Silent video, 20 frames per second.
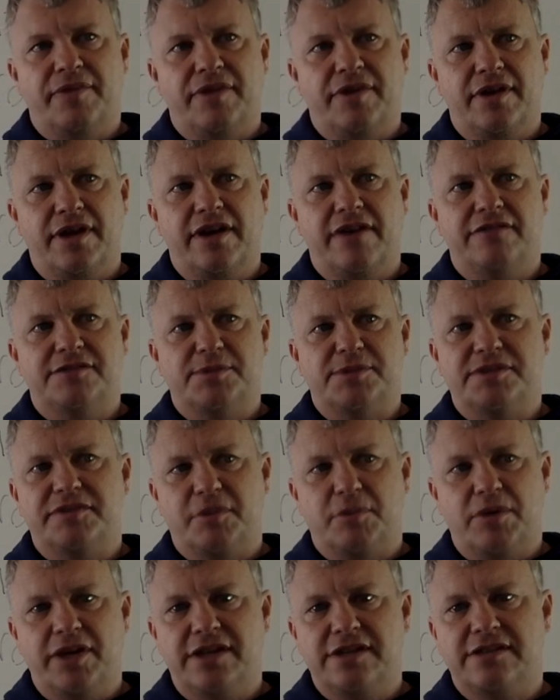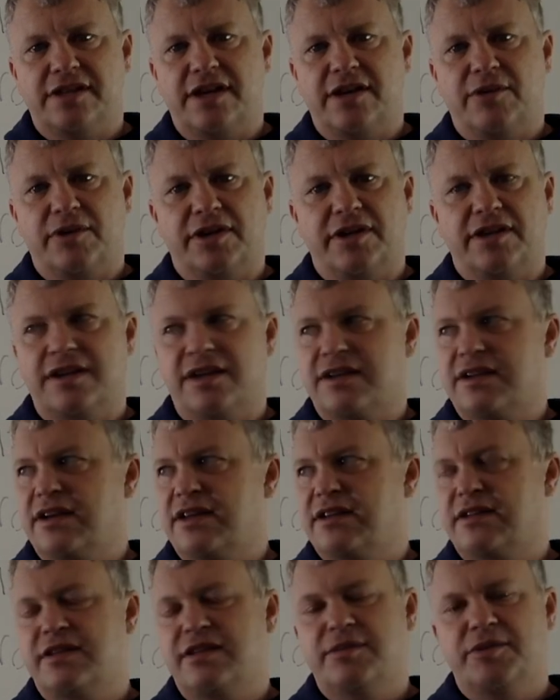I have specific plans on how we're going to get that
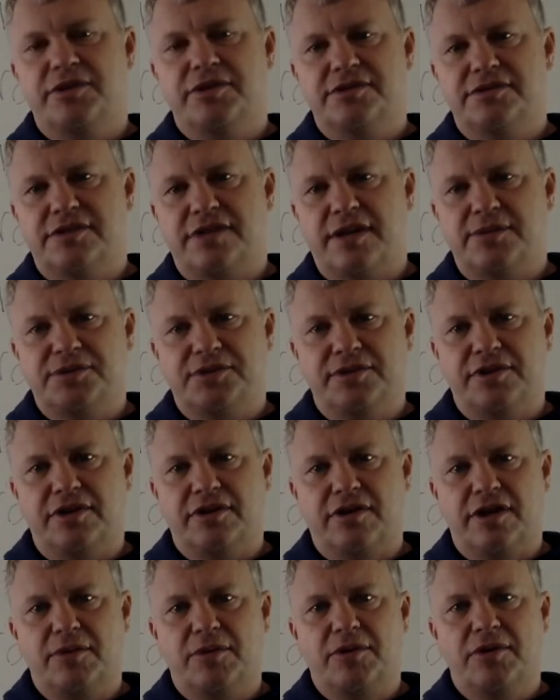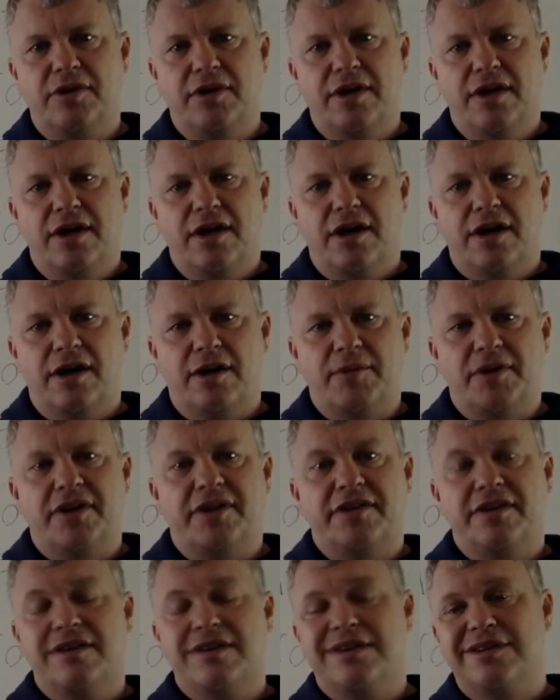done. The team here is absolutely incredible. And then
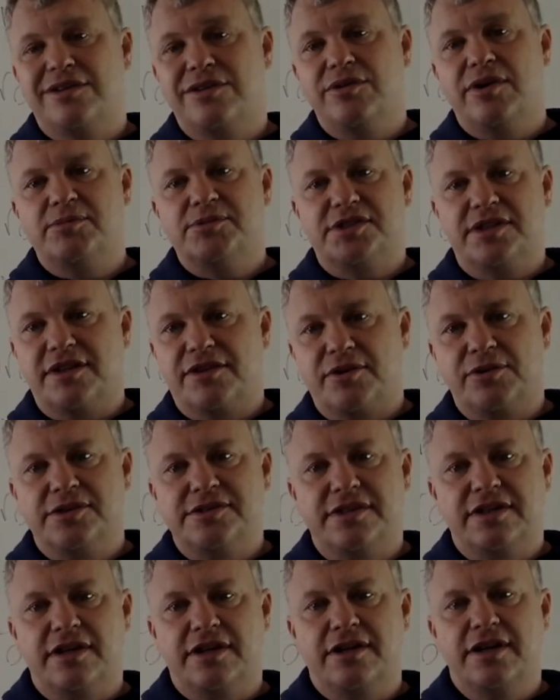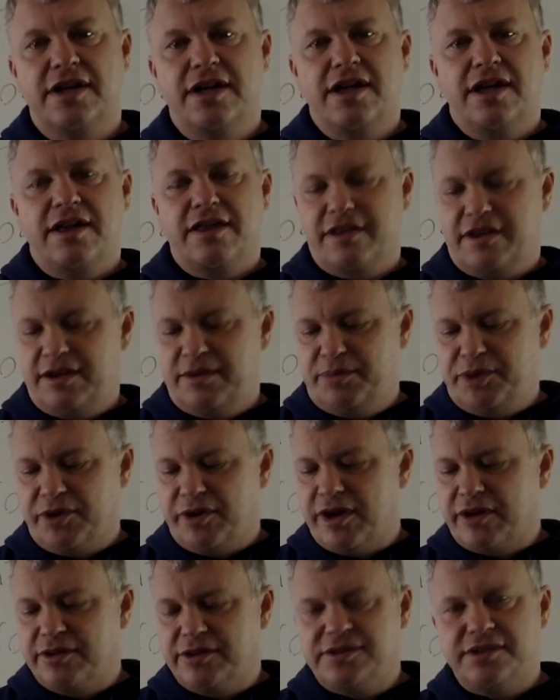the other thing, too, I'm just going to throw this in there. The
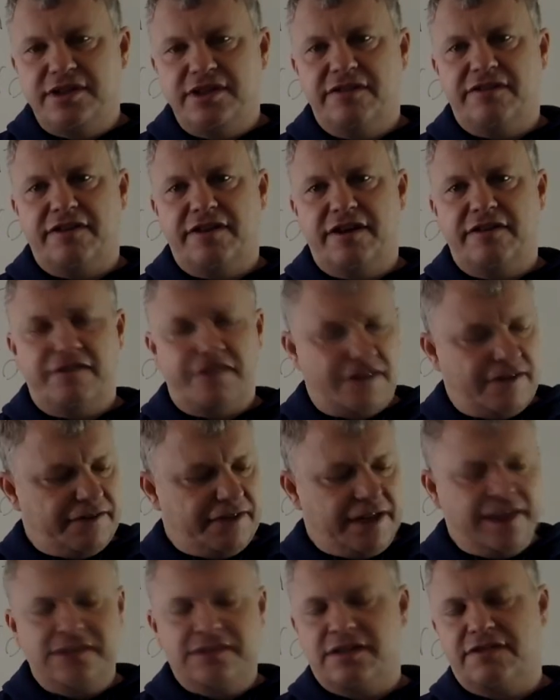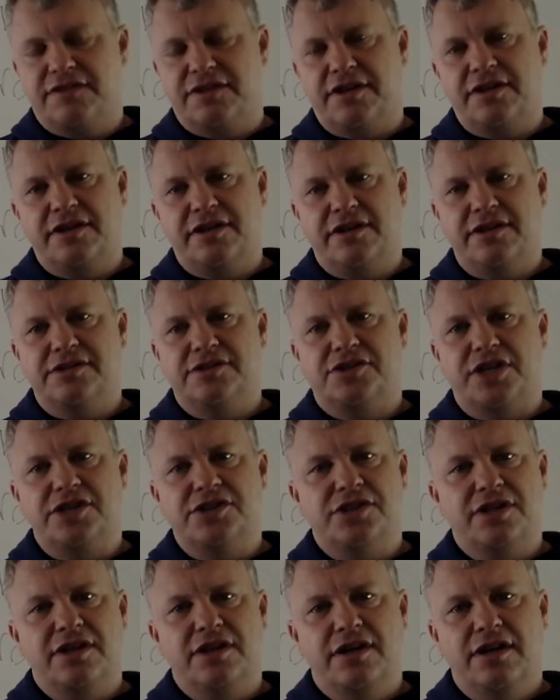bureaucracy of getting stuff done here is
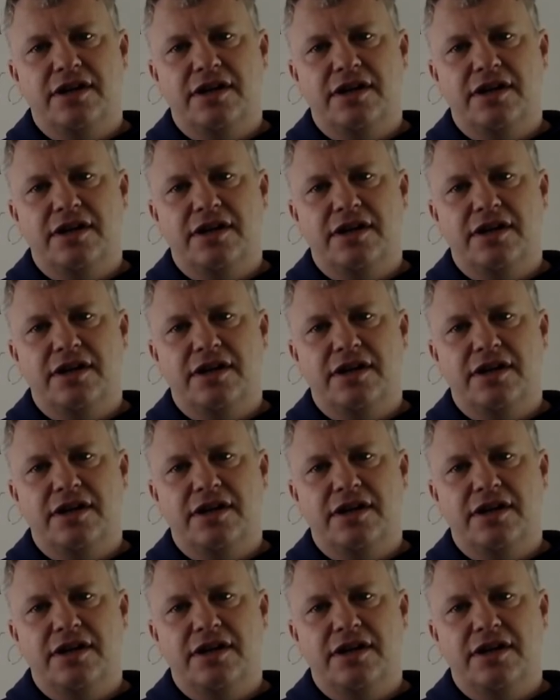changing.